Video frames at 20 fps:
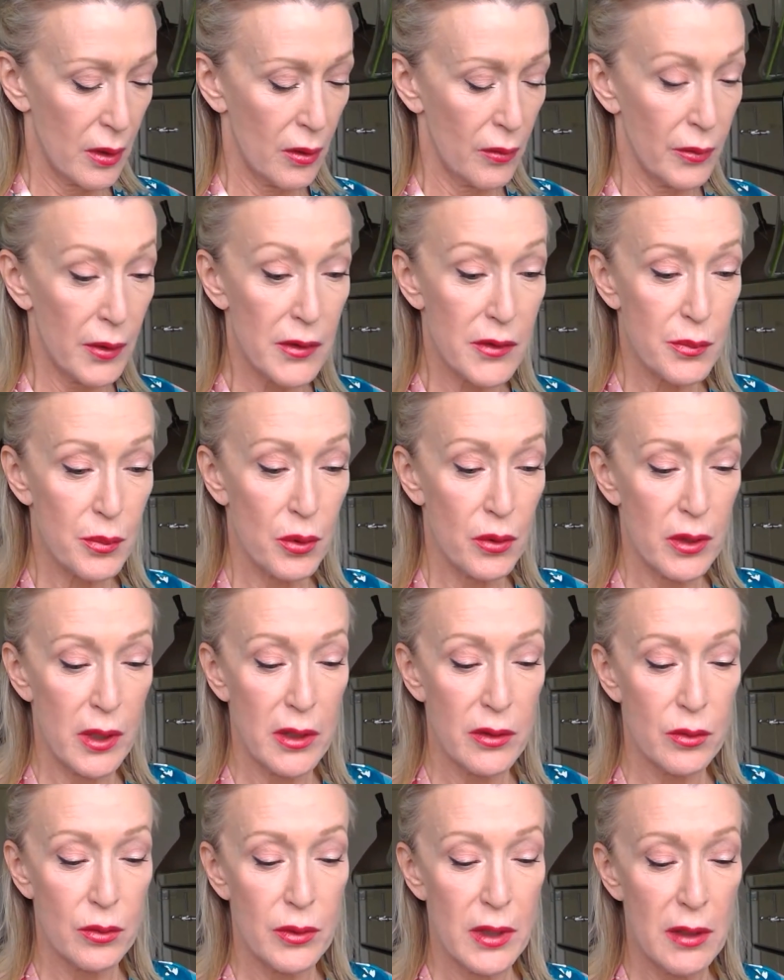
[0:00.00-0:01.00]
of this
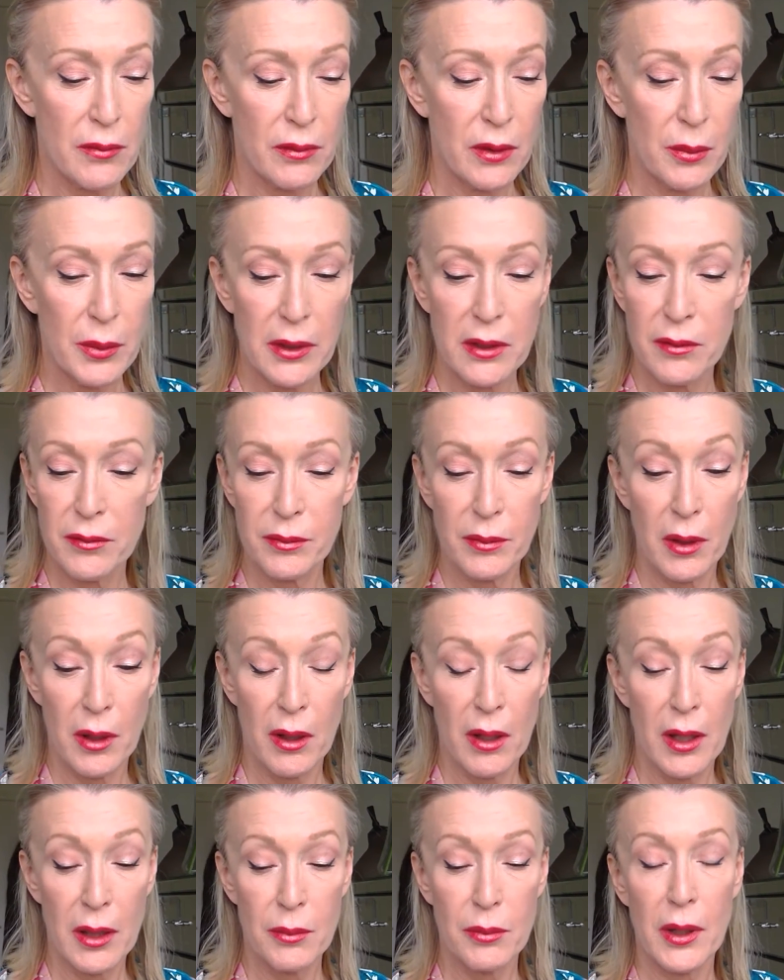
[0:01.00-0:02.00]
product, or even a bit of
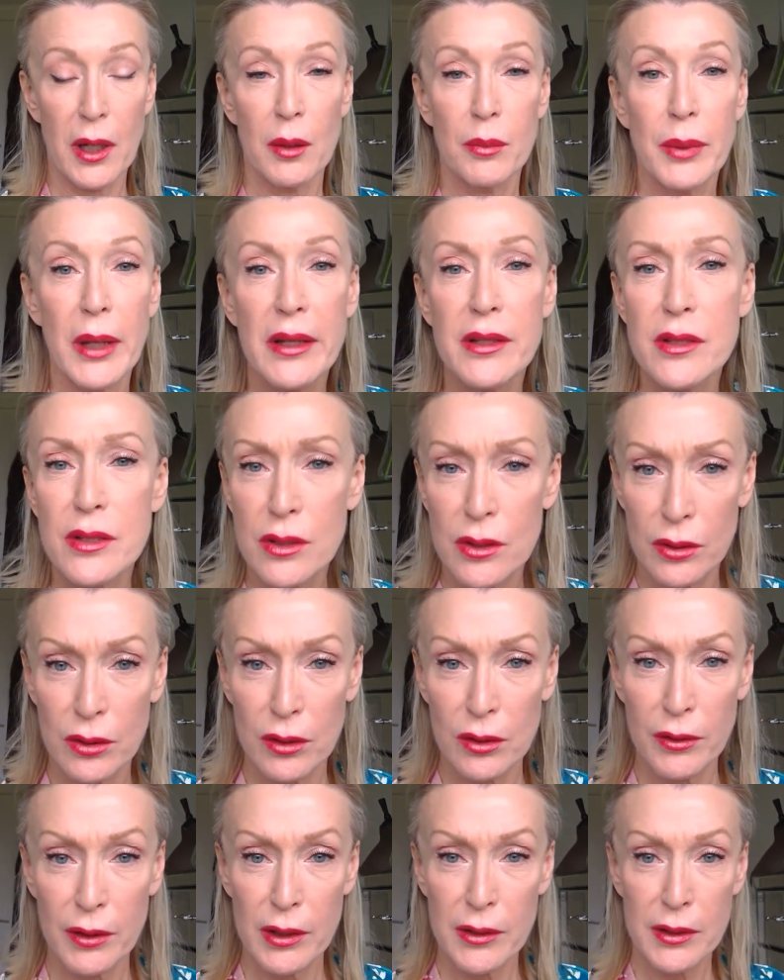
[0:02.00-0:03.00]
eyebrow
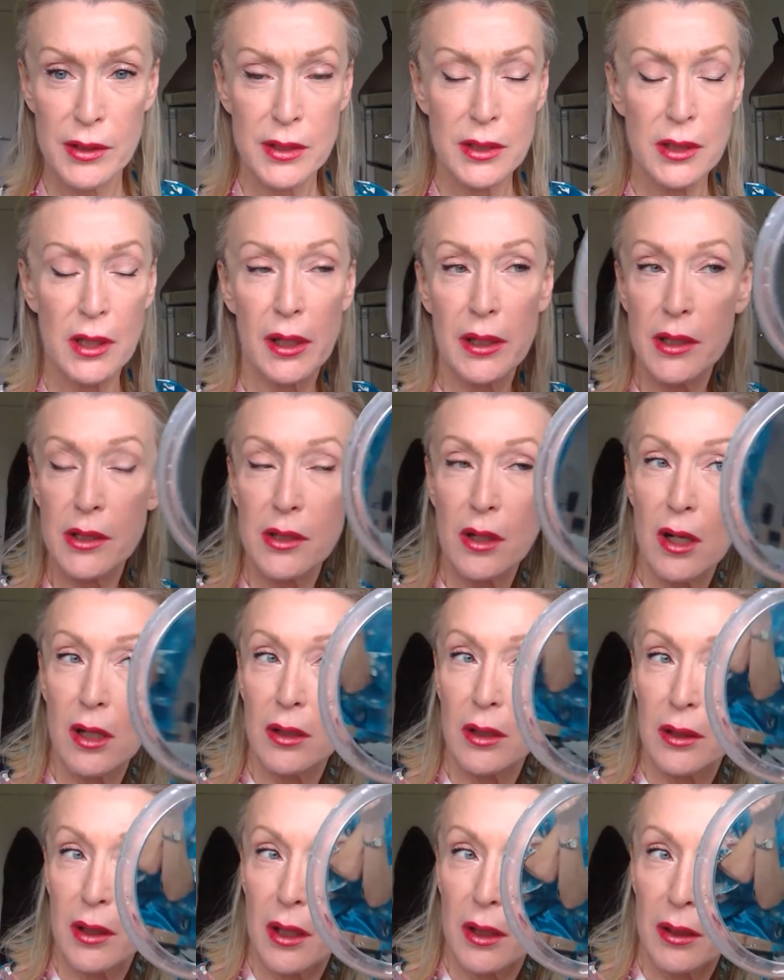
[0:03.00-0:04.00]
pencil in a slightly
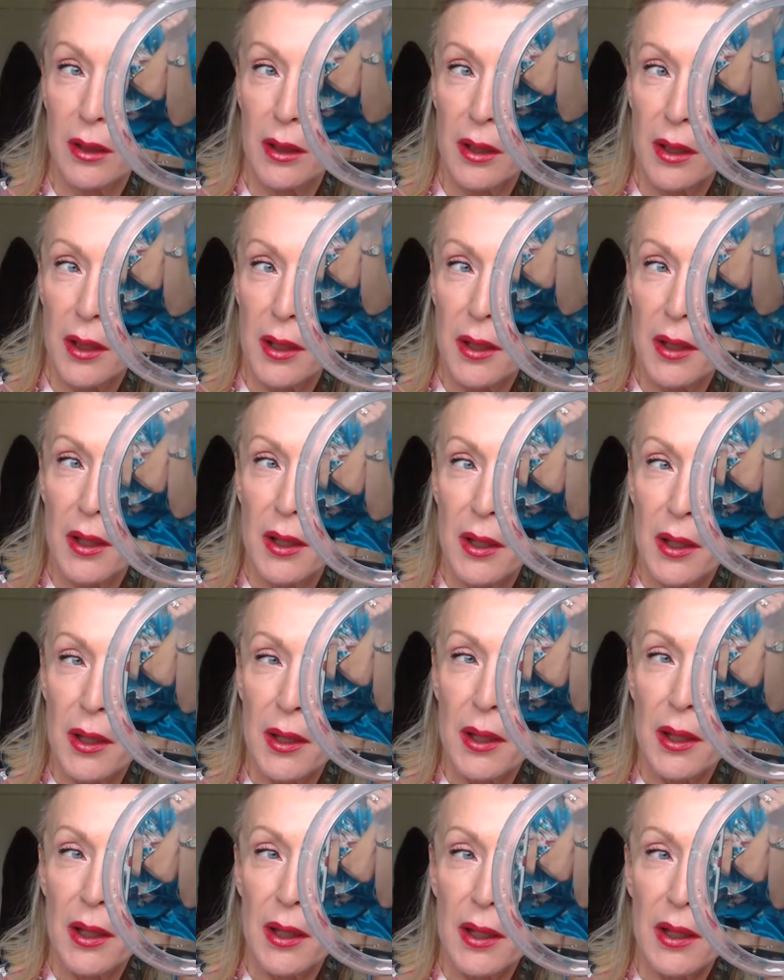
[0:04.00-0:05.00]
darker color
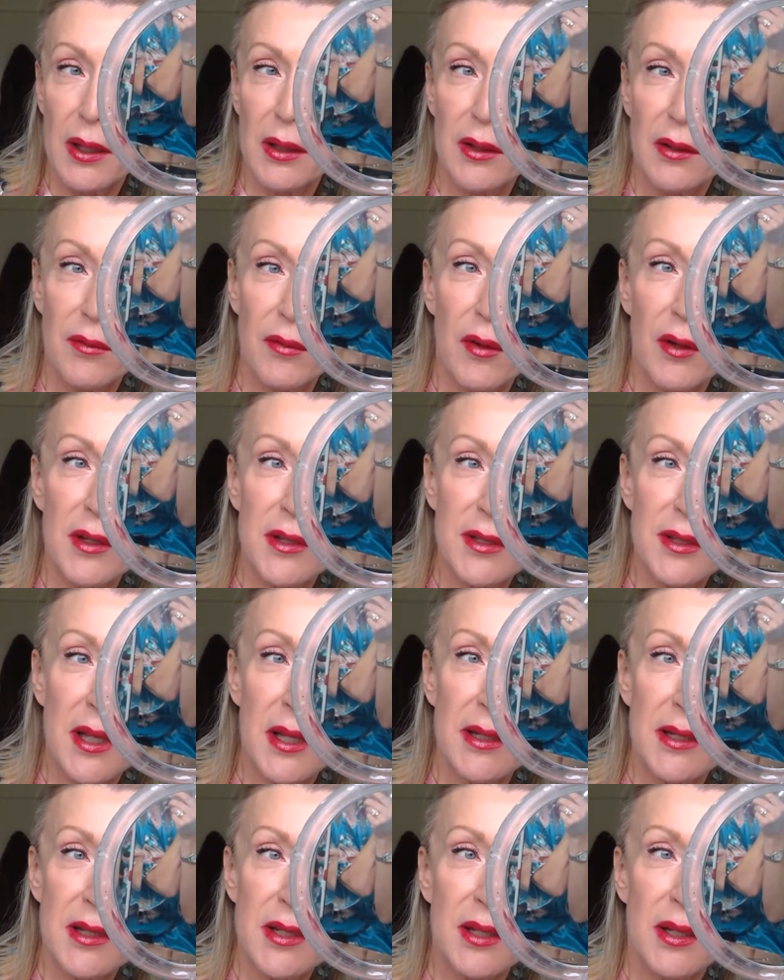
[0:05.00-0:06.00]
in the very
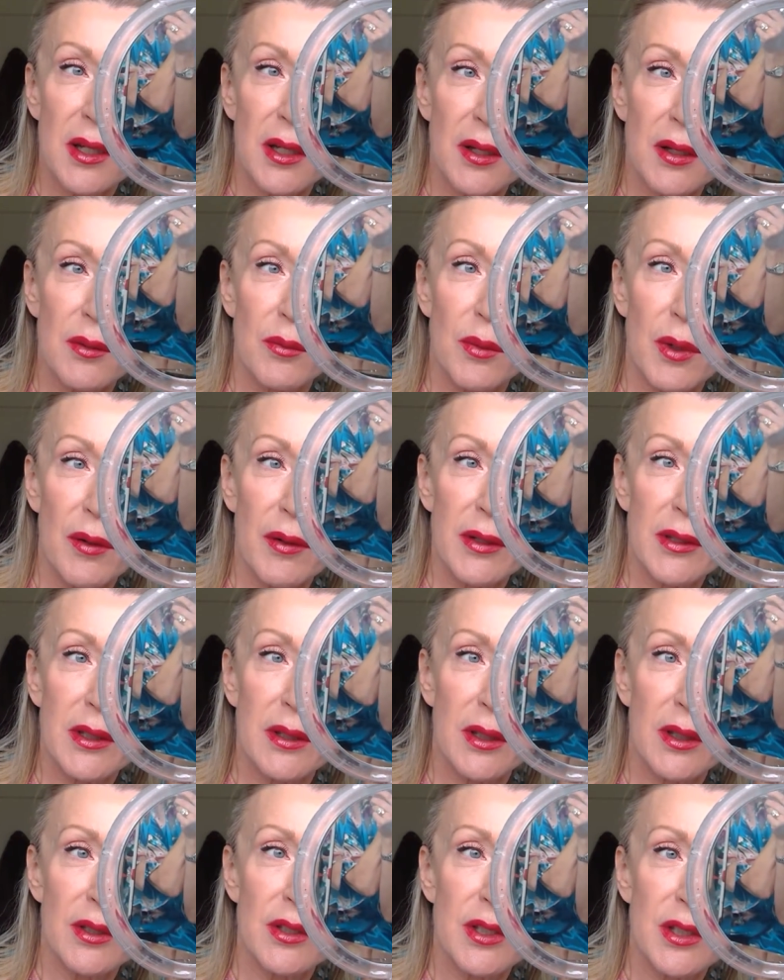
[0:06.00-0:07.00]
center where it
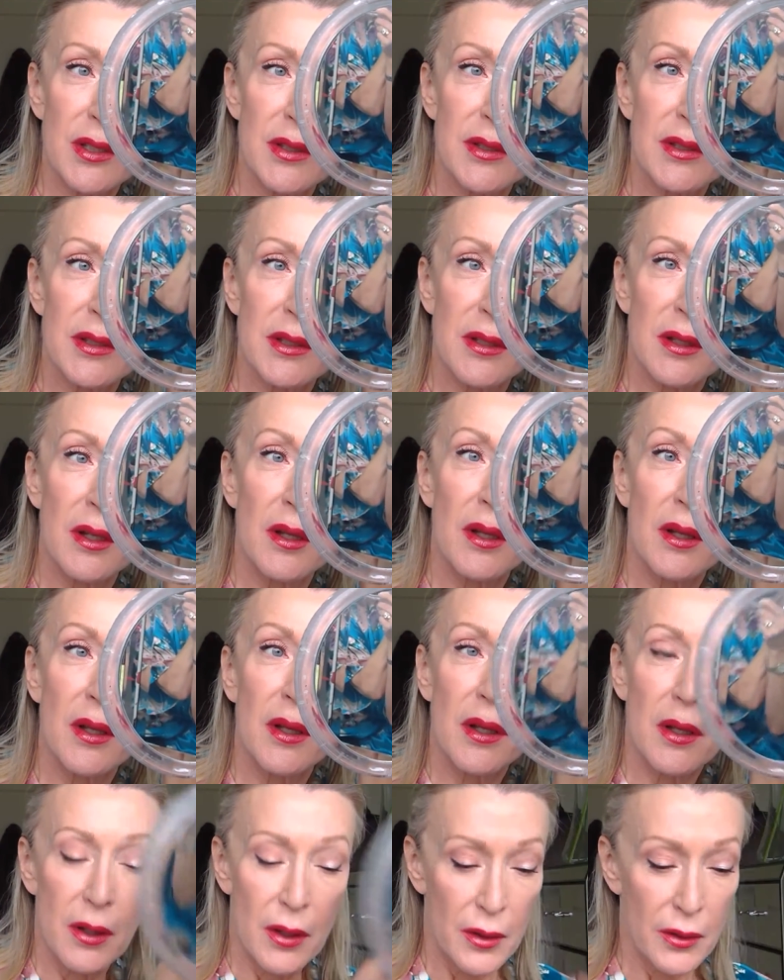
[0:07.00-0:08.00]
arches.
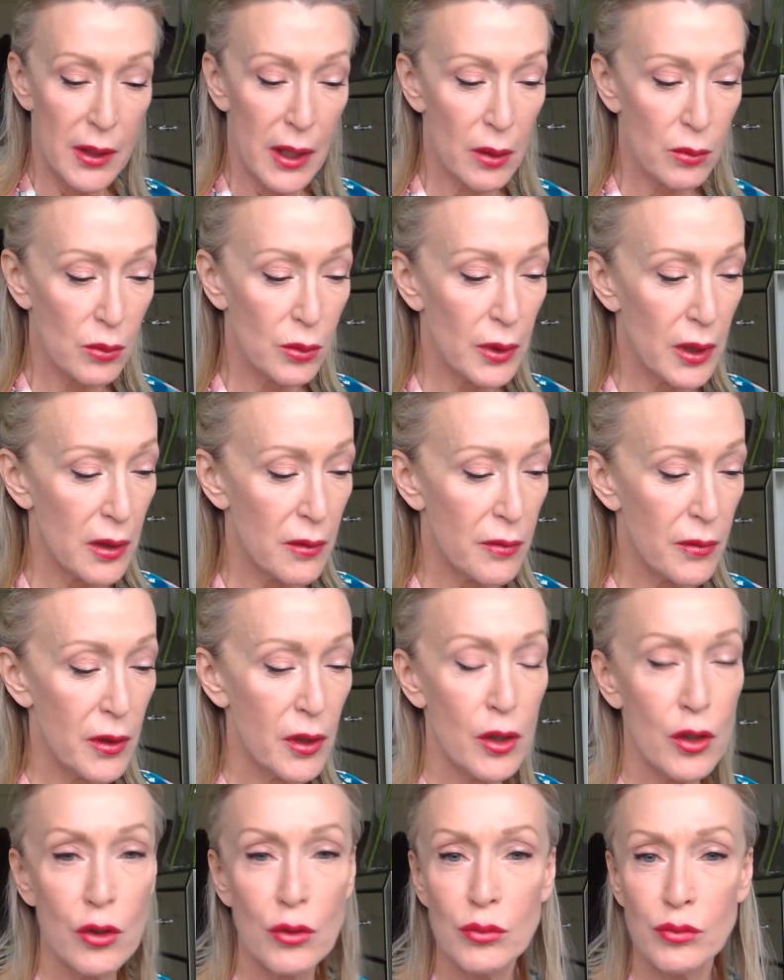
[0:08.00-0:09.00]
That will give
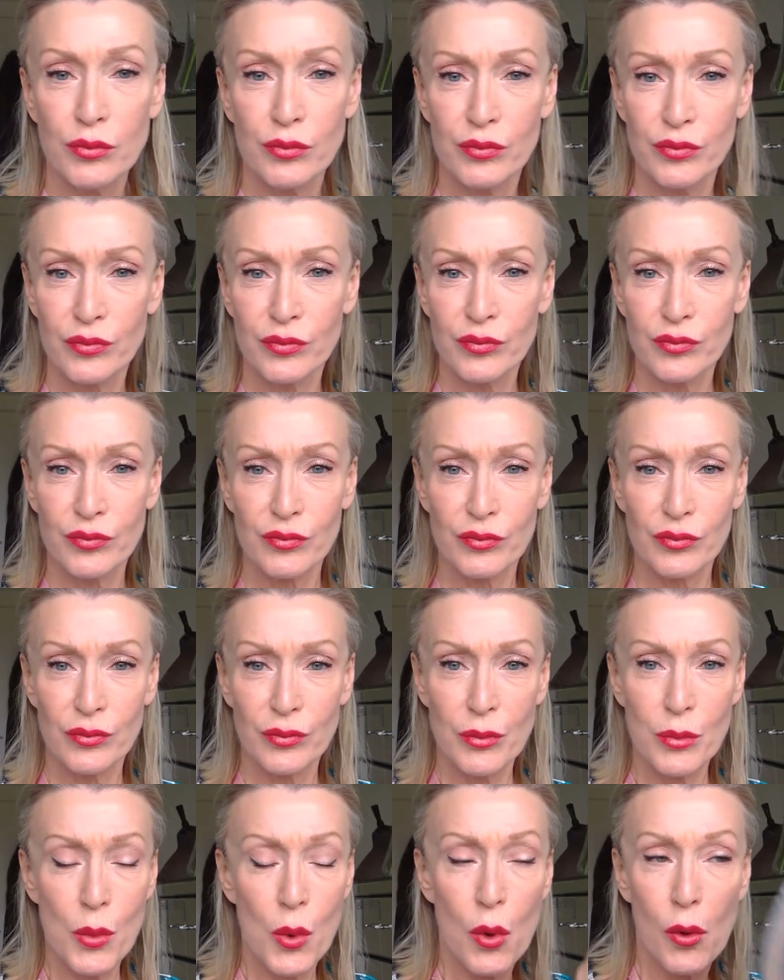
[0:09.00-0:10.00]
you
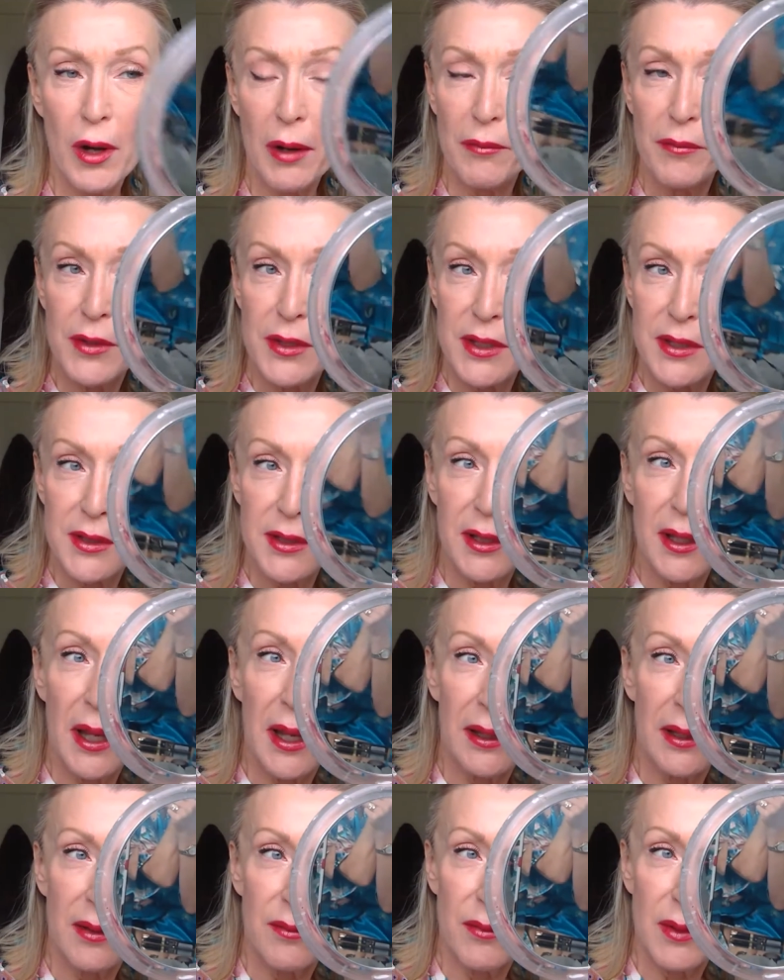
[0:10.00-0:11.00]
more emphasis
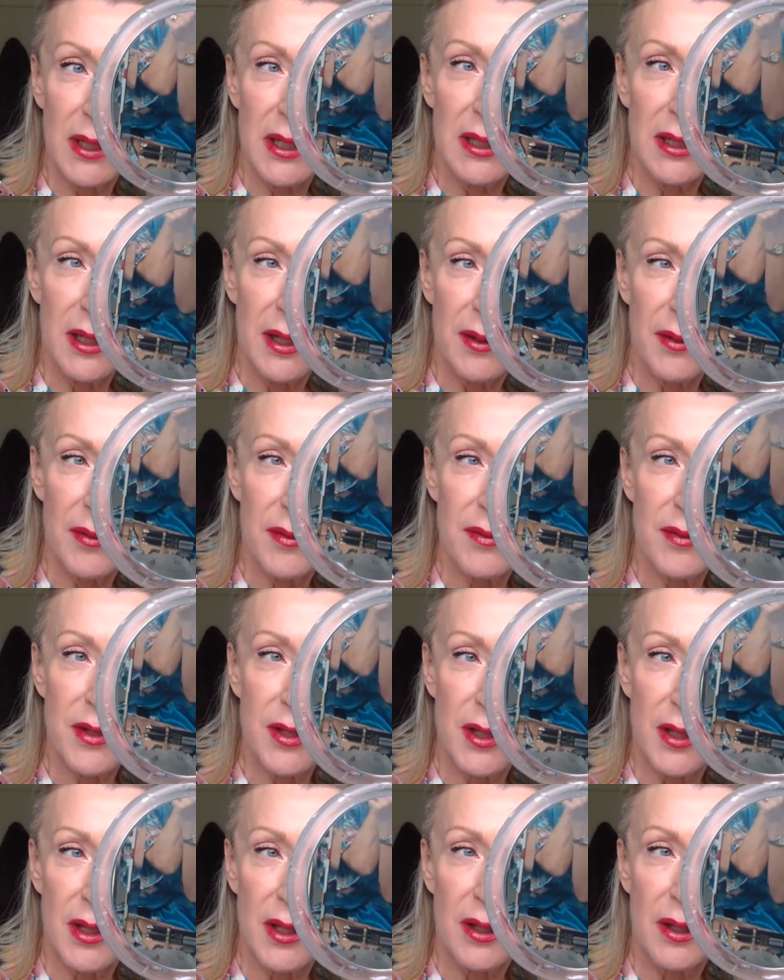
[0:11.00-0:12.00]
again and really lift